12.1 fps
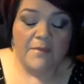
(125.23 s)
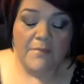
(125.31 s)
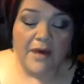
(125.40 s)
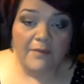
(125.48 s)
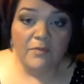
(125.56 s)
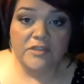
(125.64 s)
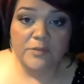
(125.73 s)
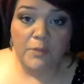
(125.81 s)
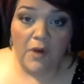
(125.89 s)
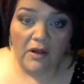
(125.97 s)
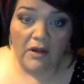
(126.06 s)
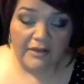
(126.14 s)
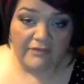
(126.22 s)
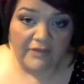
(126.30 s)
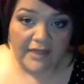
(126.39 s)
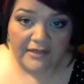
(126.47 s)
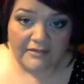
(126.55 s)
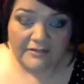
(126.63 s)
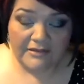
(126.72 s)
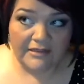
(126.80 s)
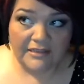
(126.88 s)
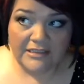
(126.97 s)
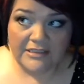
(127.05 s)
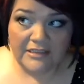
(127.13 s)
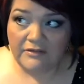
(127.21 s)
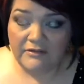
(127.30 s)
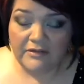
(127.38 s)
but I'm going to ball if that doesn't